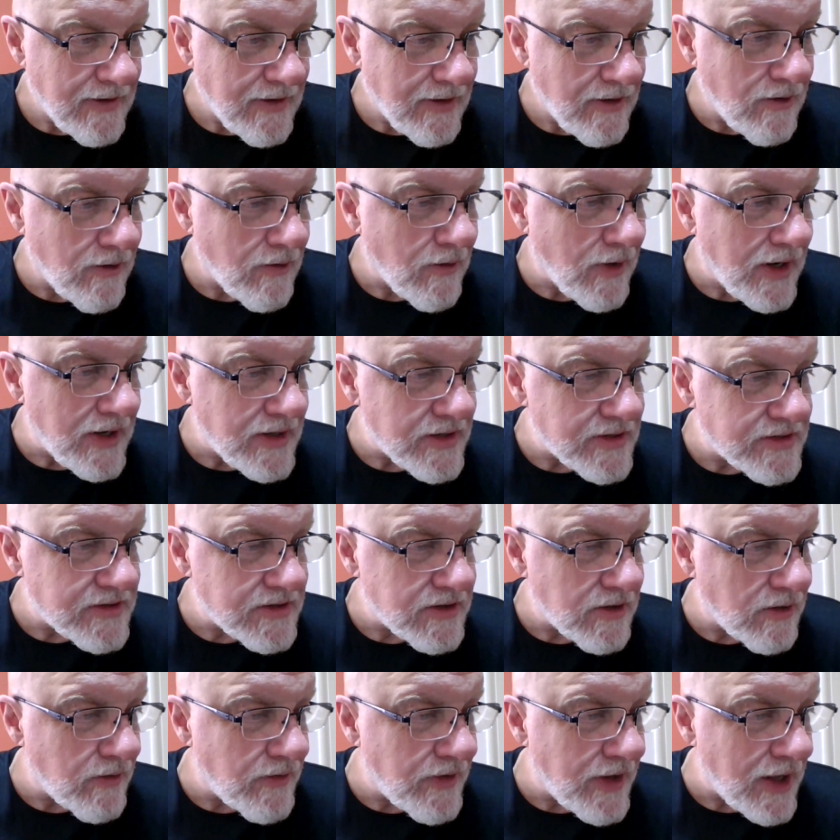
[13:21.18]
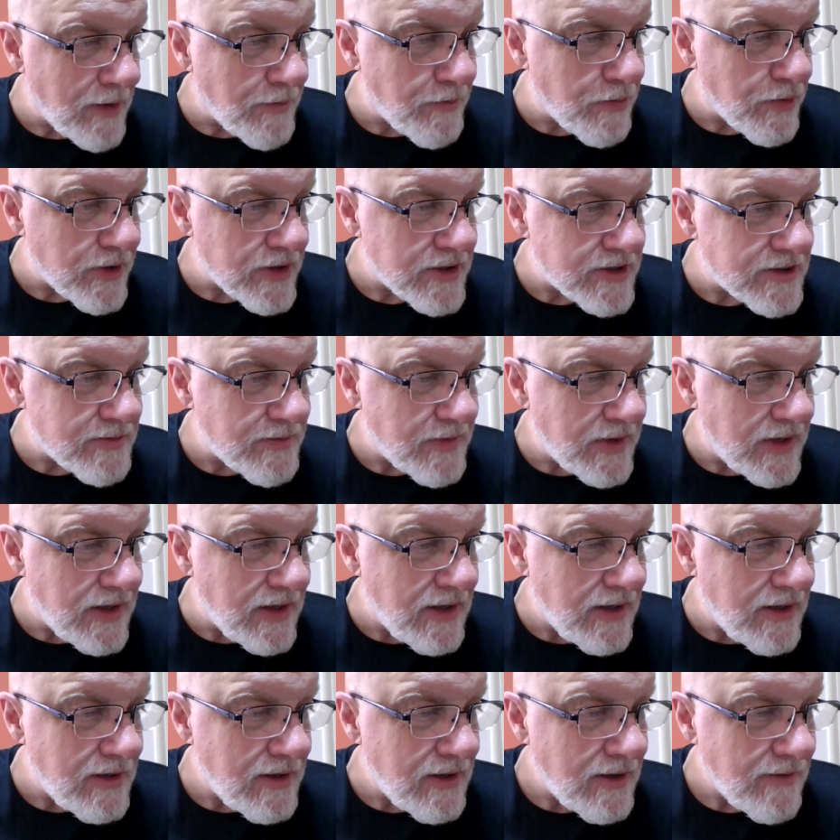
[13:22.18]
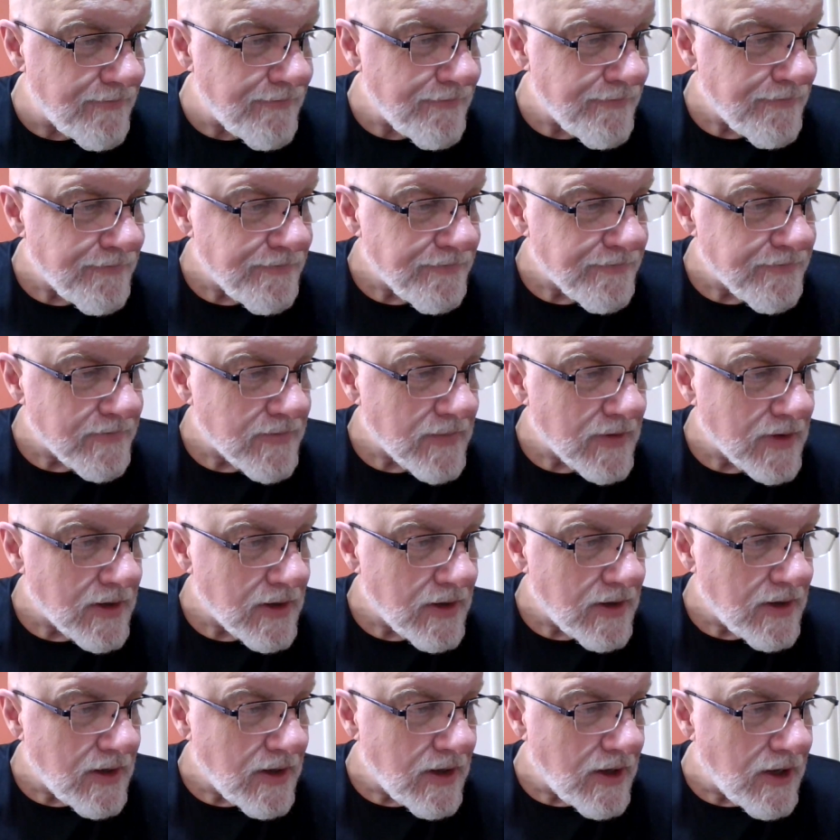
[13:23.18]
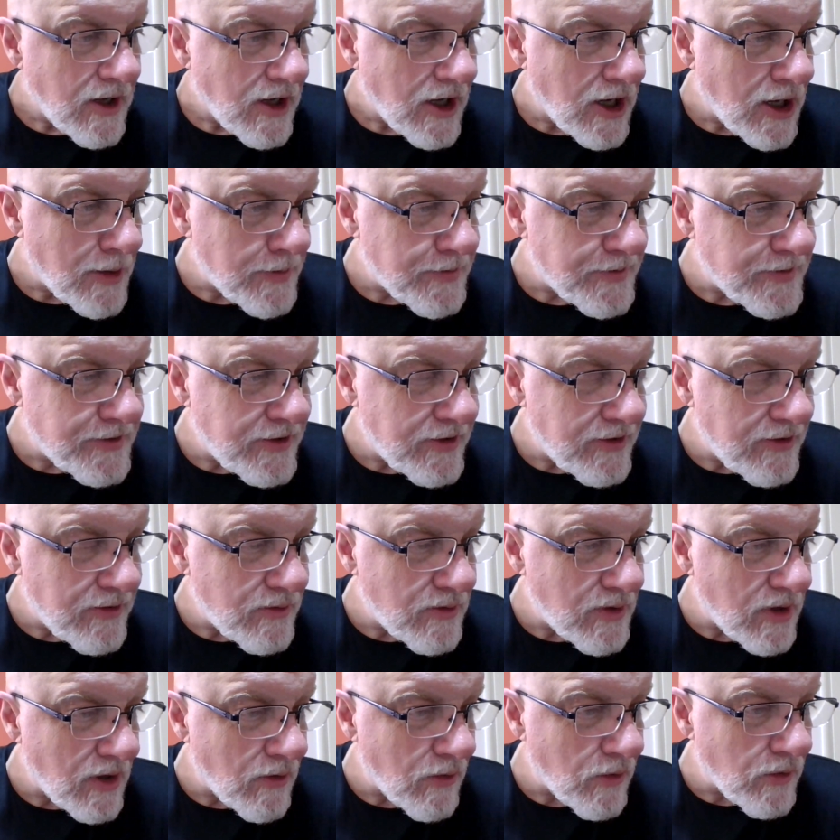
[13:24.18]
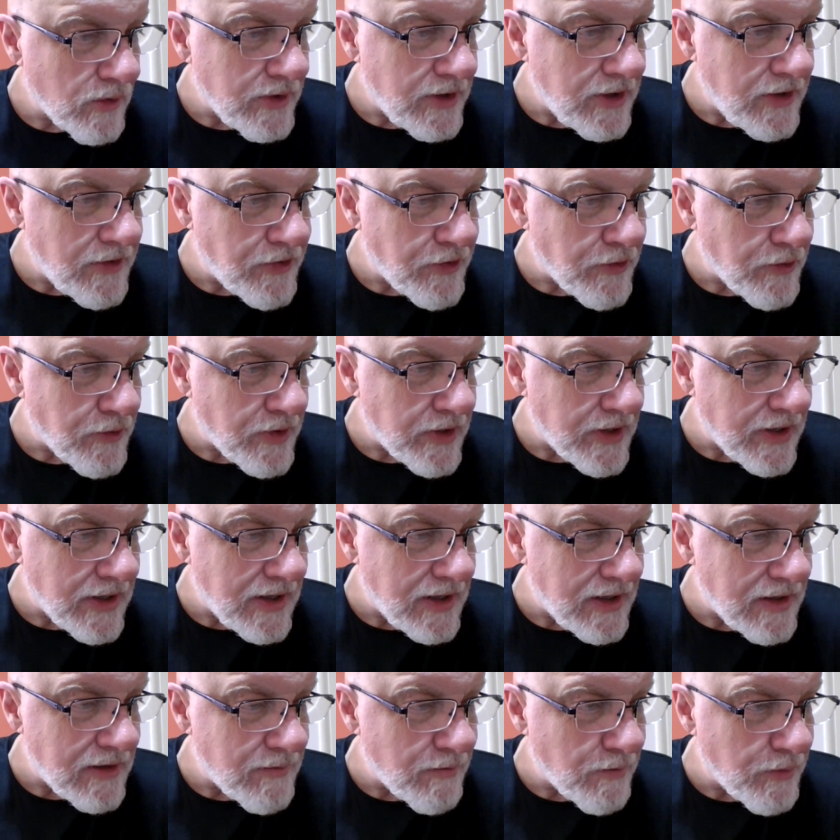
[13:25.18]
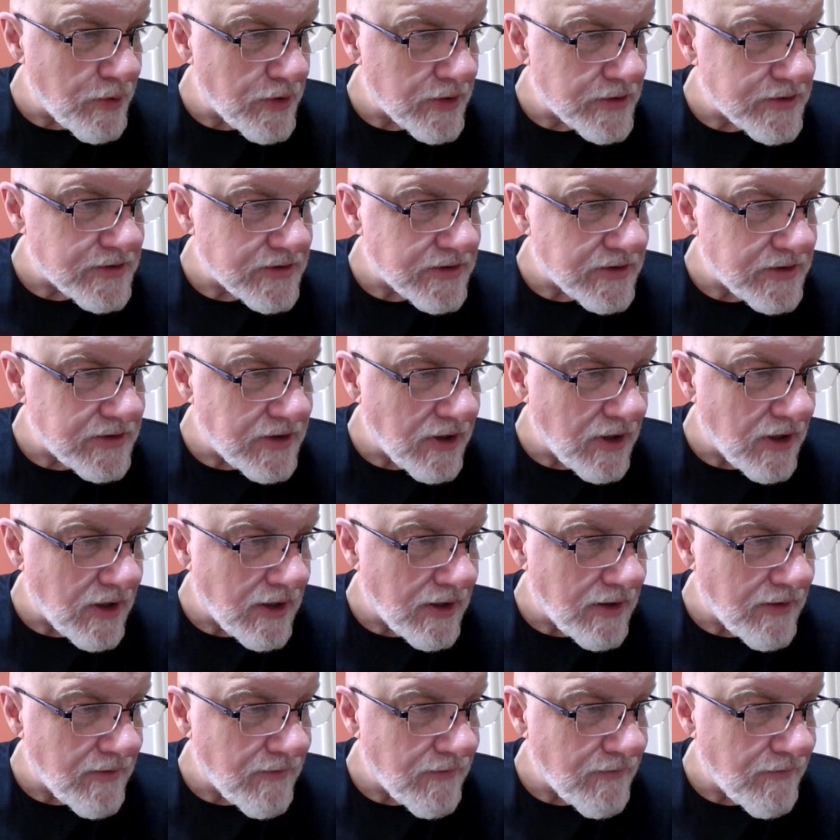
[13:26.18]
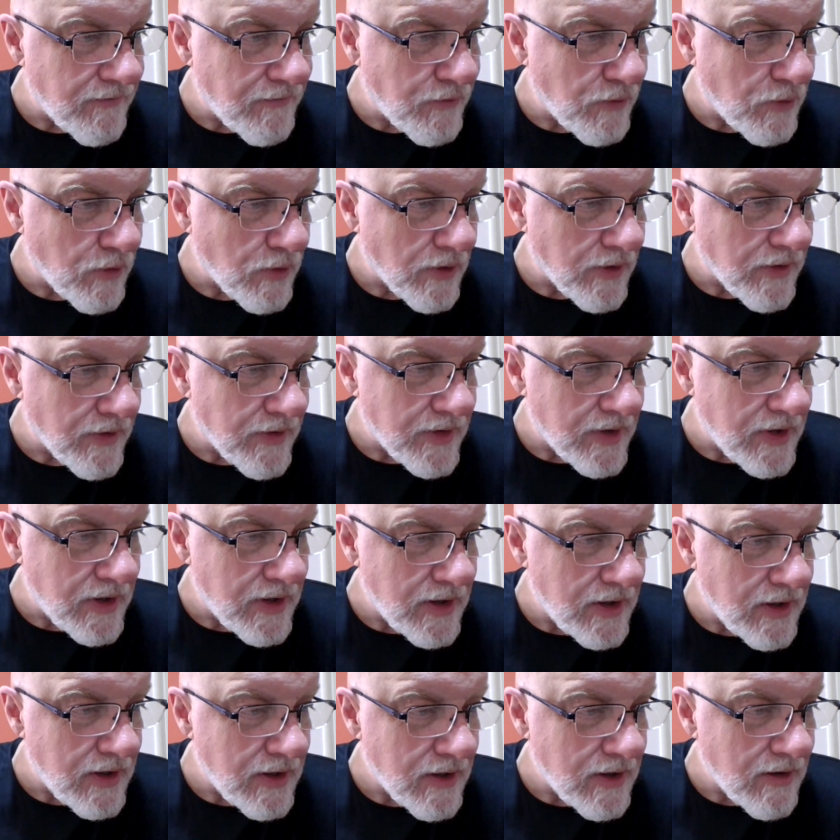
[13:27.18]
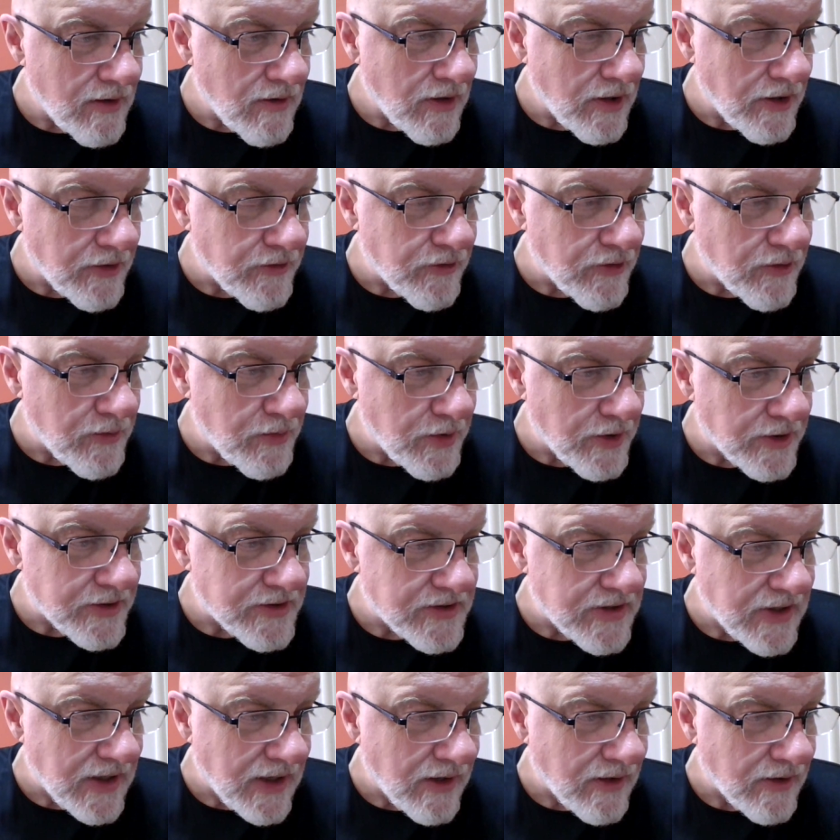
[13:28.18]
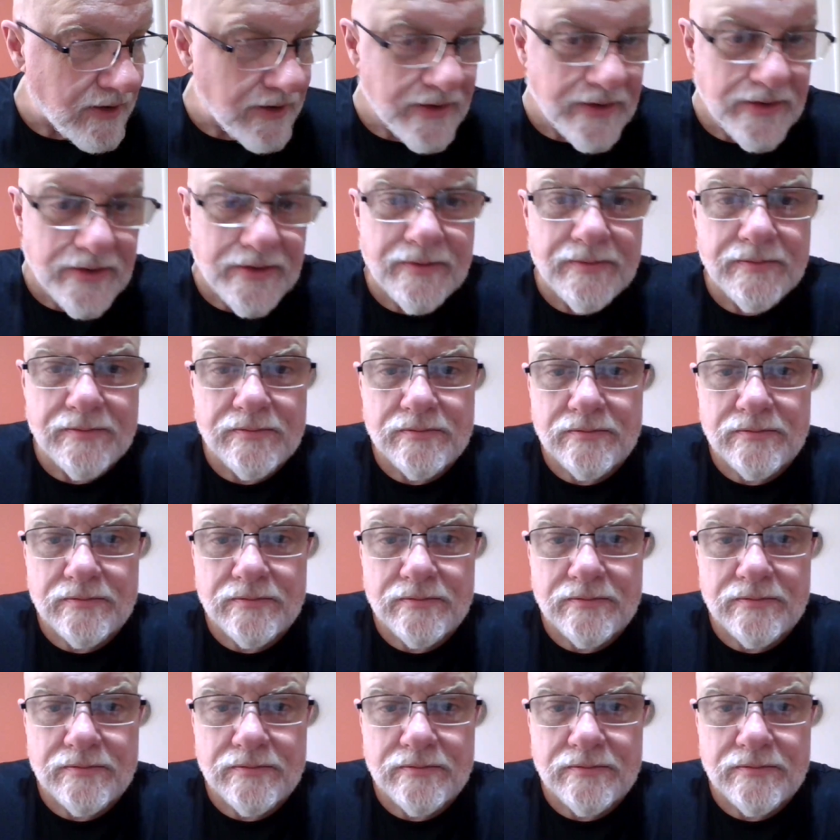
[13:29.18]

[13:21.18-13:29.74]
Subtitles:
All right, so that brings me up to only 38 books done for the 100 book challenge.